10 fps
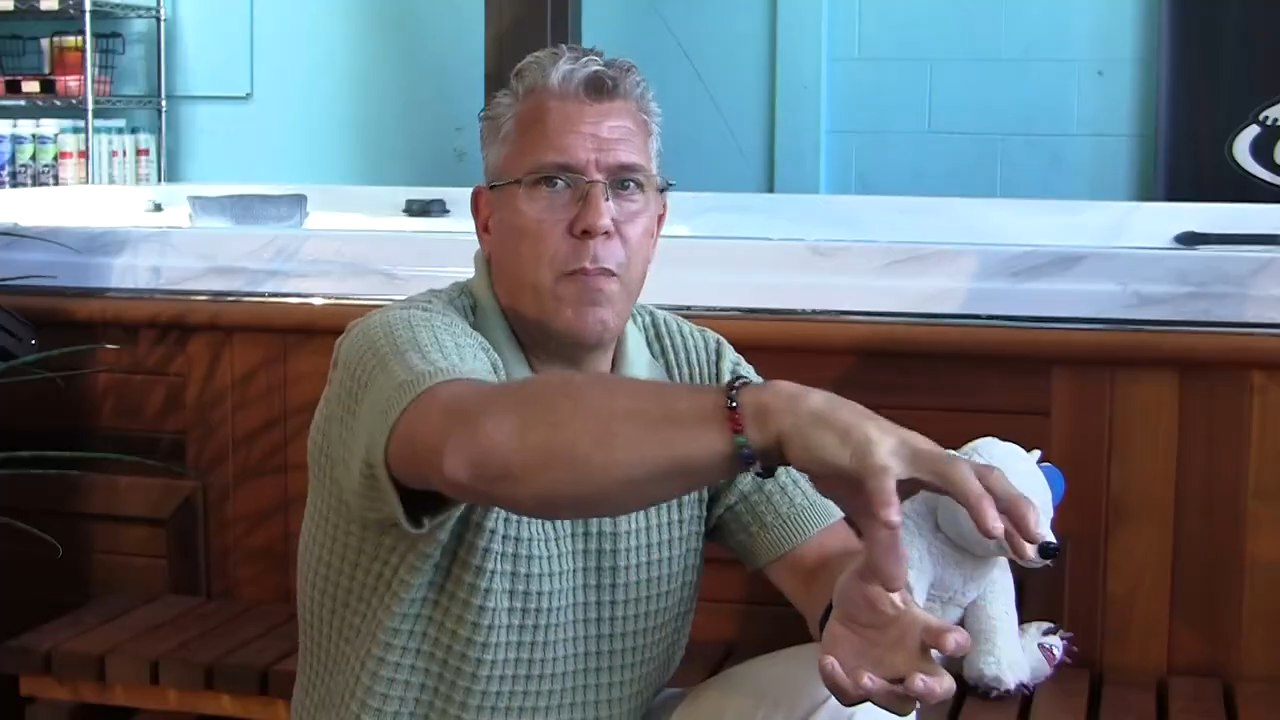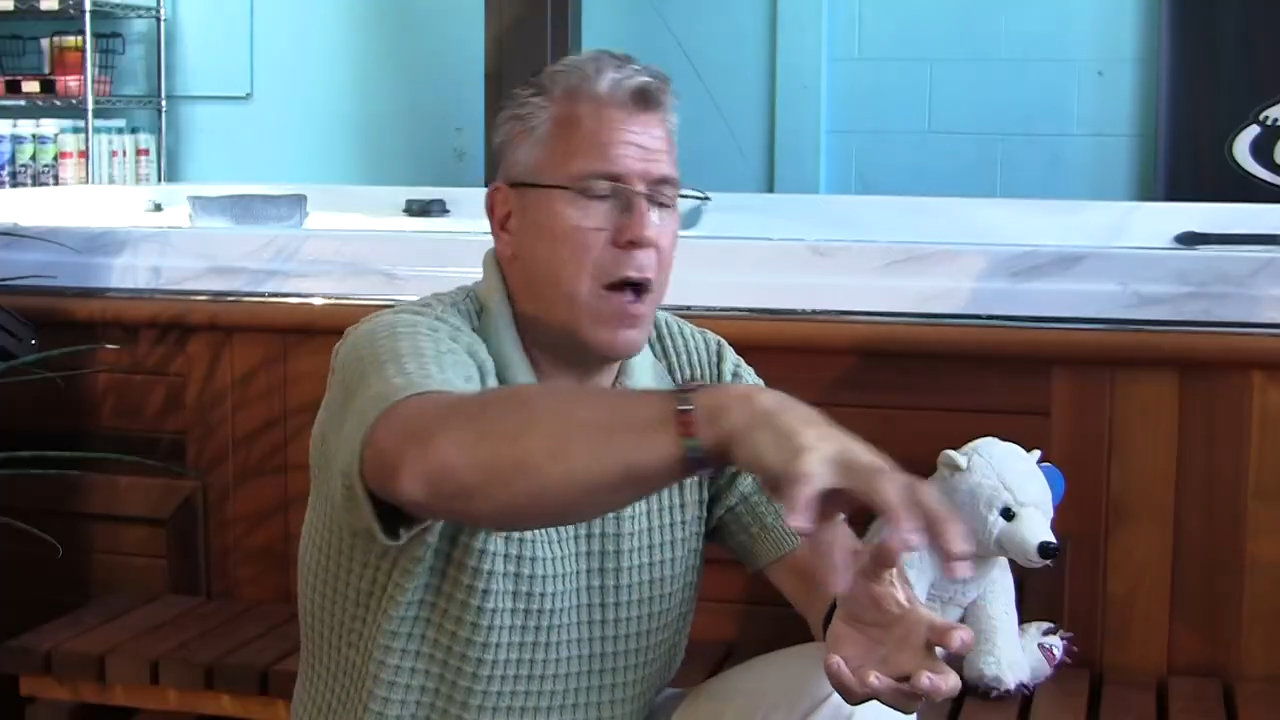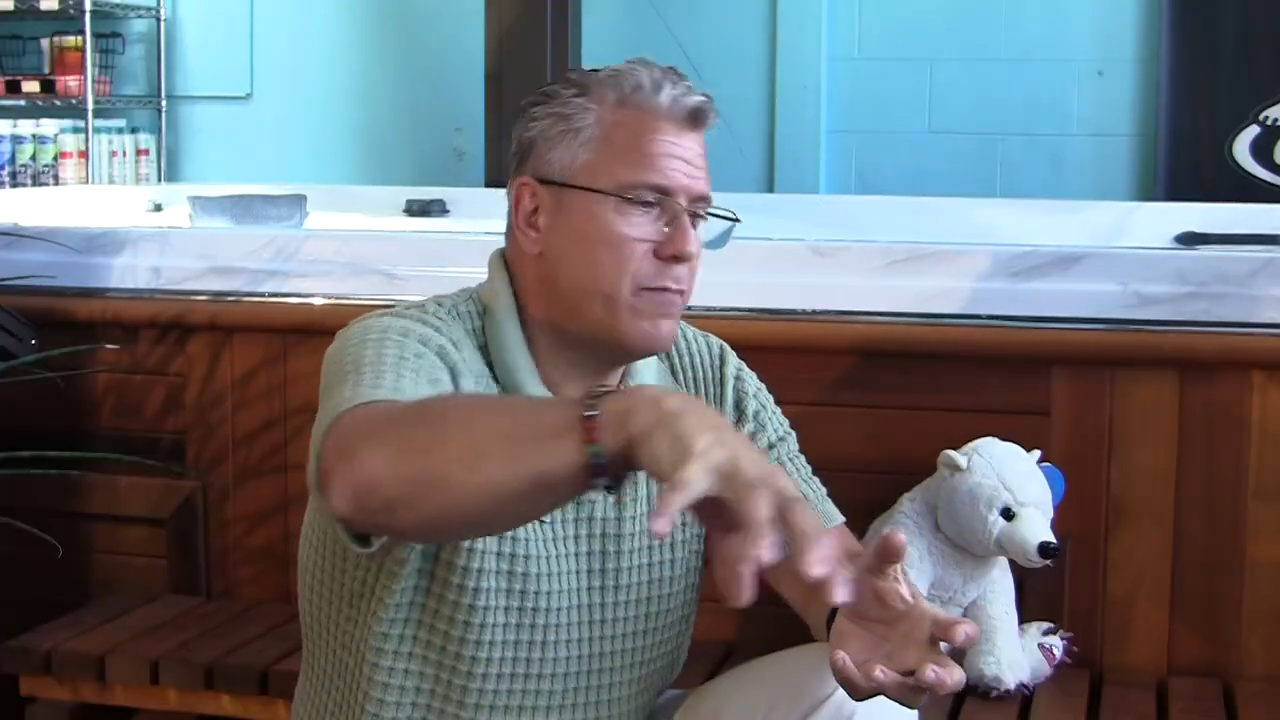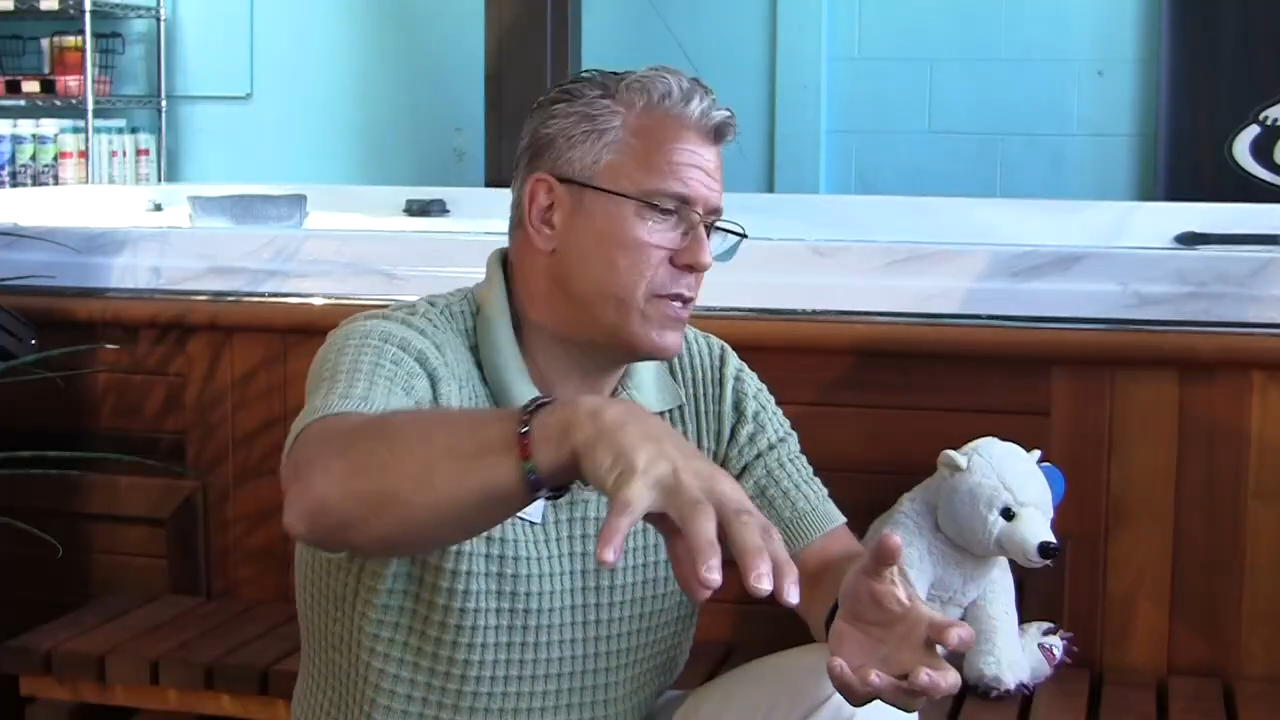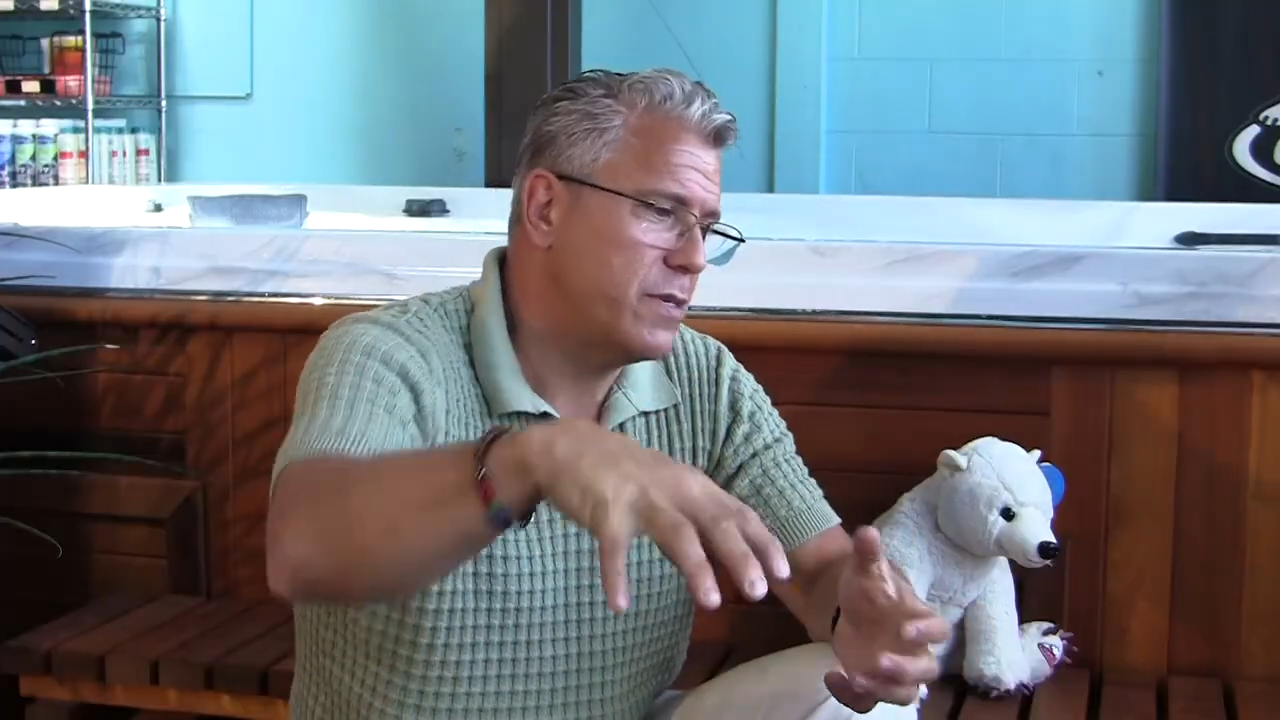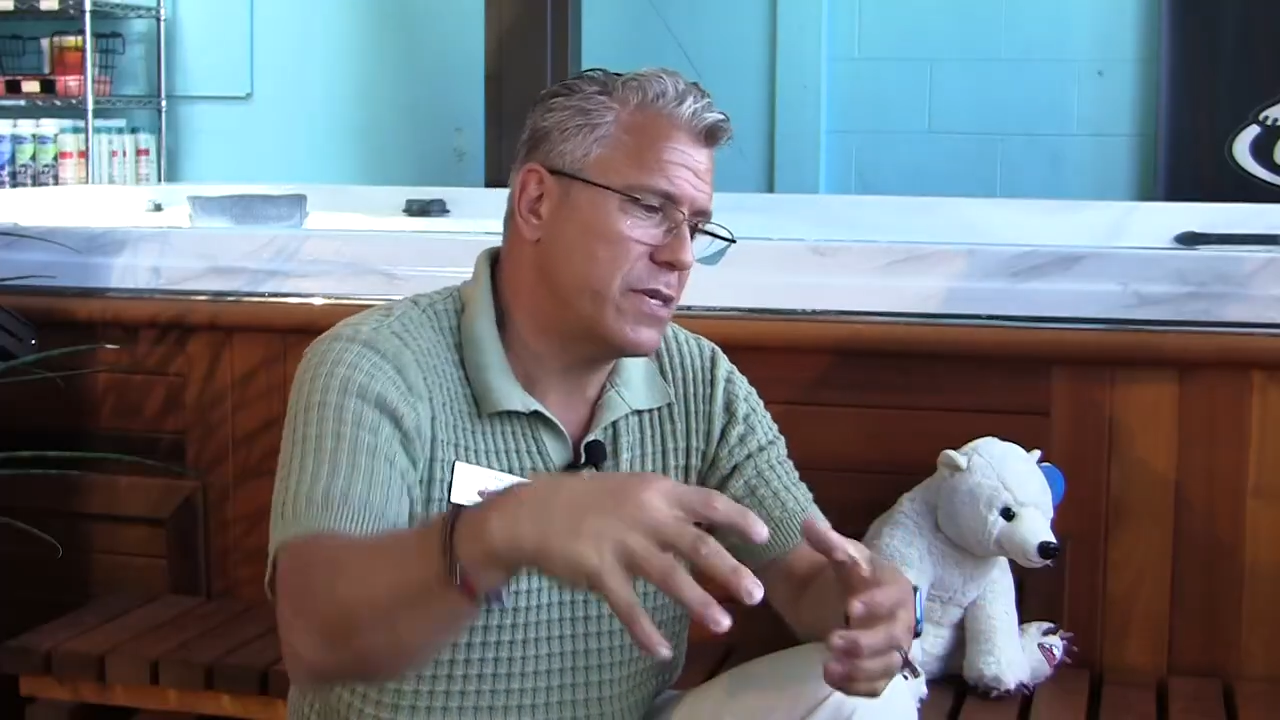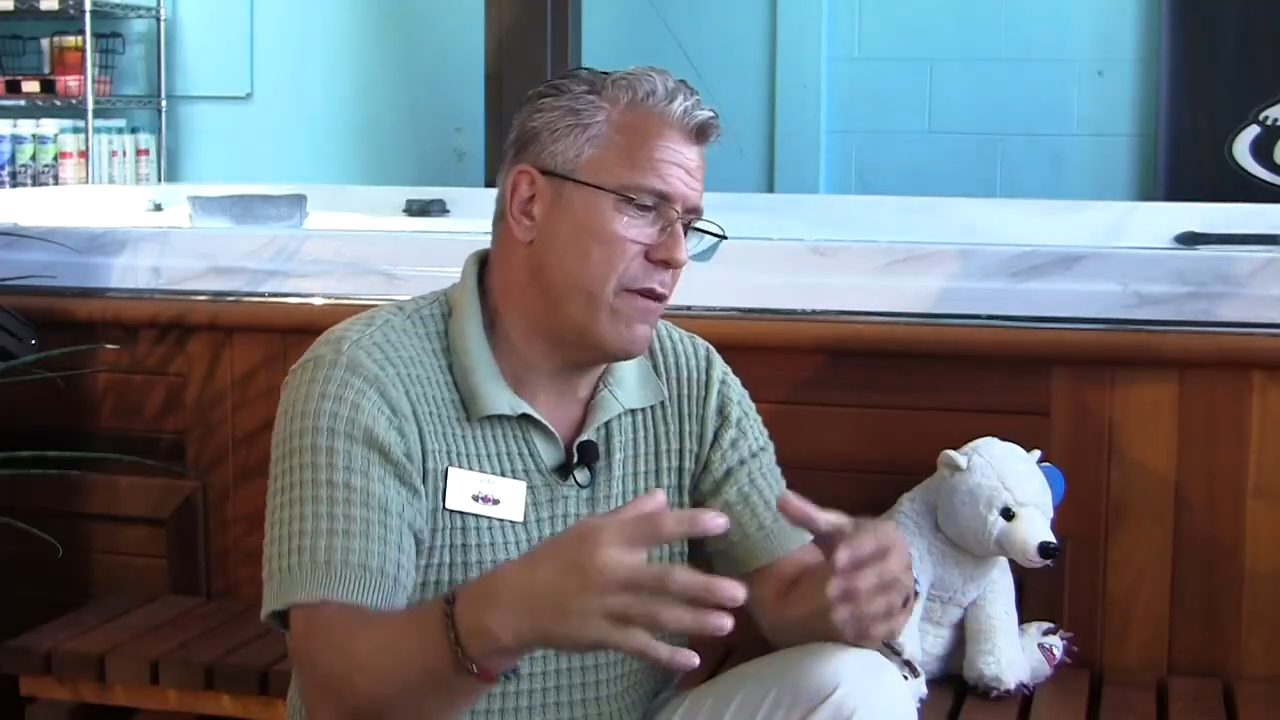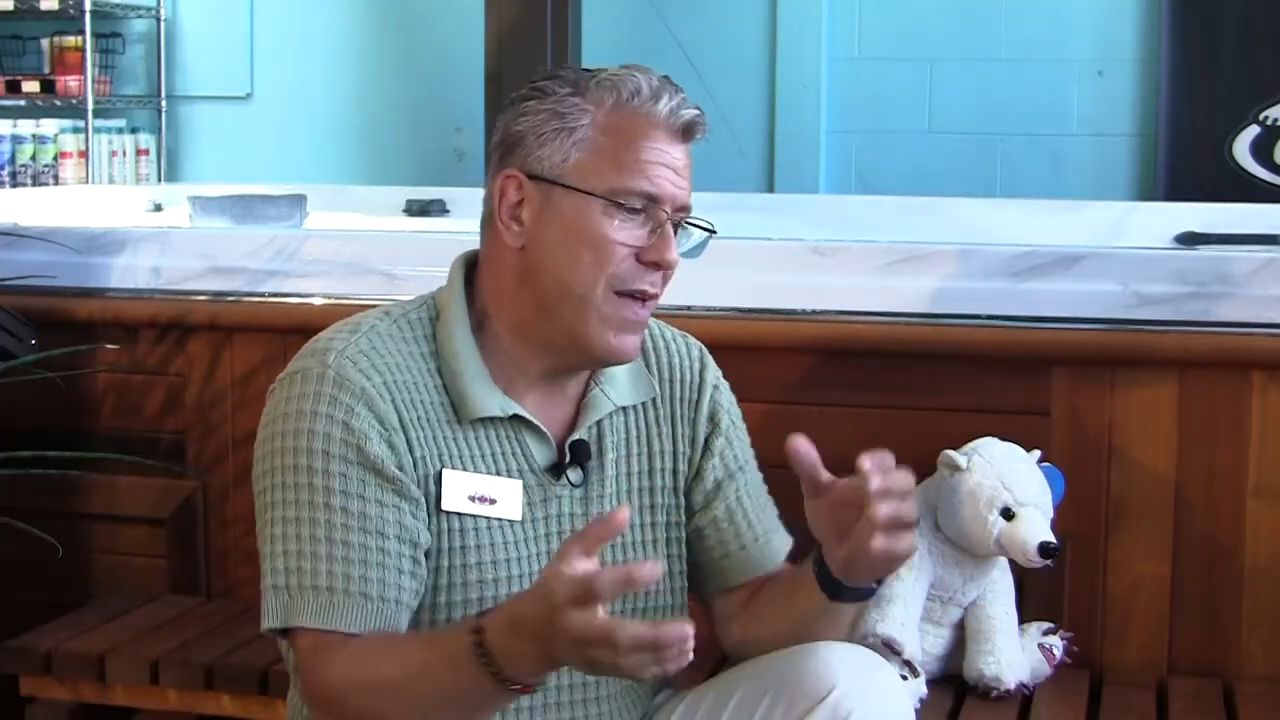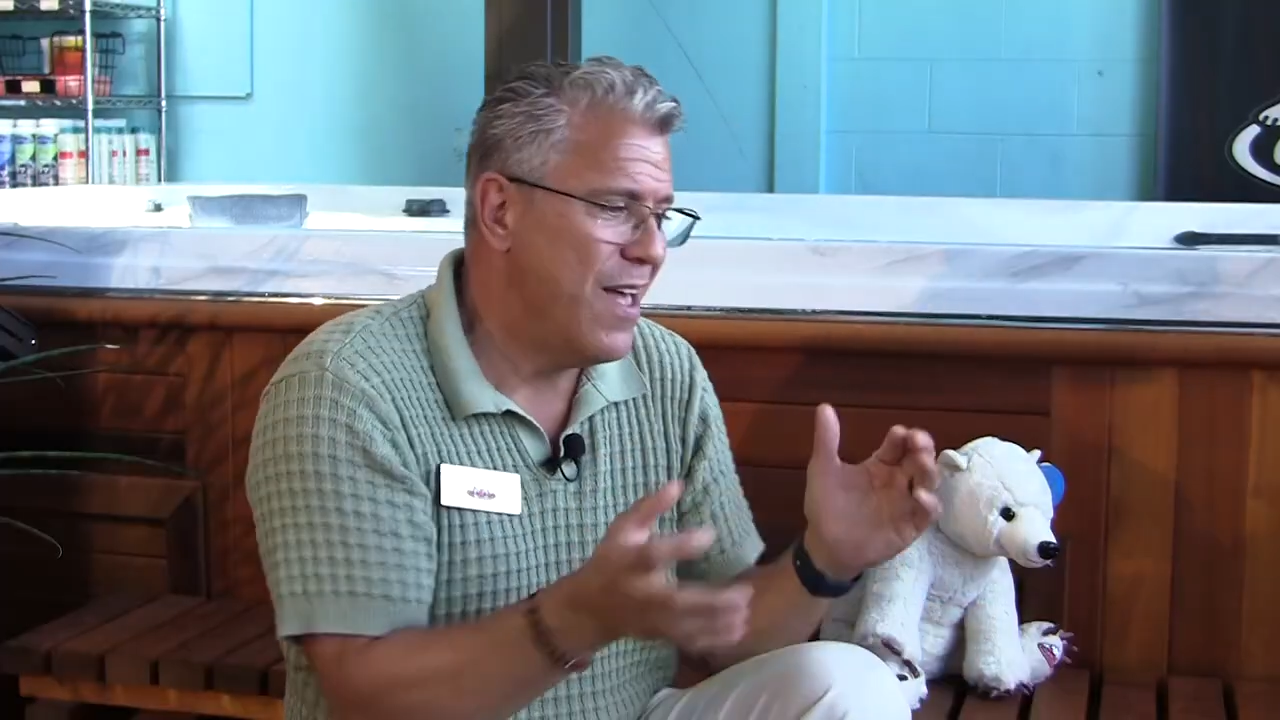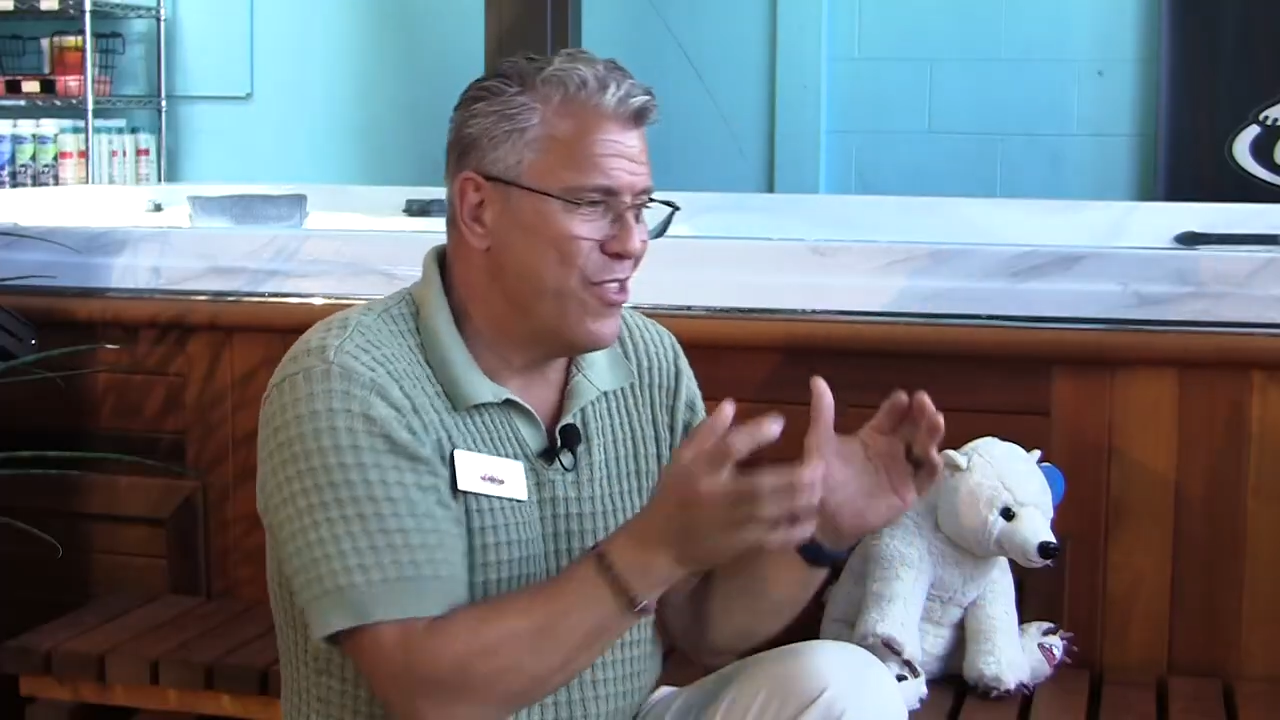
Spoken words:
pumps and stuff,